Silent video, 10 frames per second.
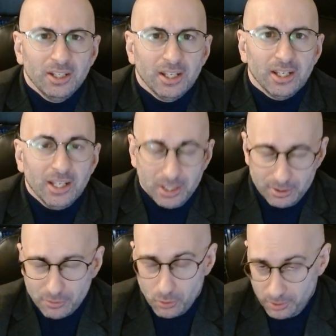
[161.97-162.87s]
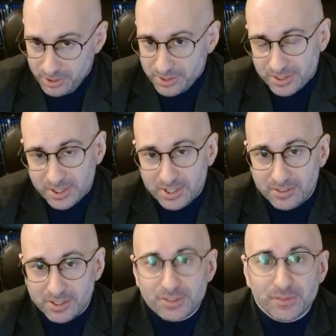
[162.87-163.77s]
And of course,
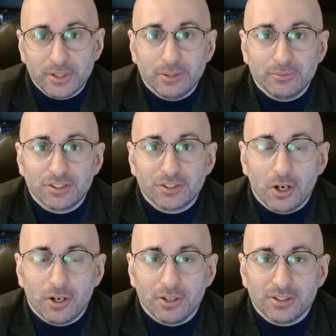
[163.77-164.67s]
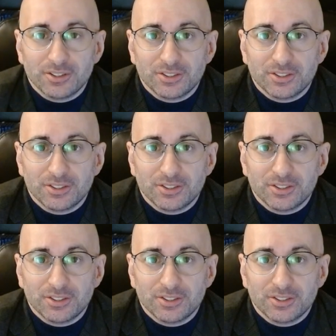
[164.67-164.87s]
this film stars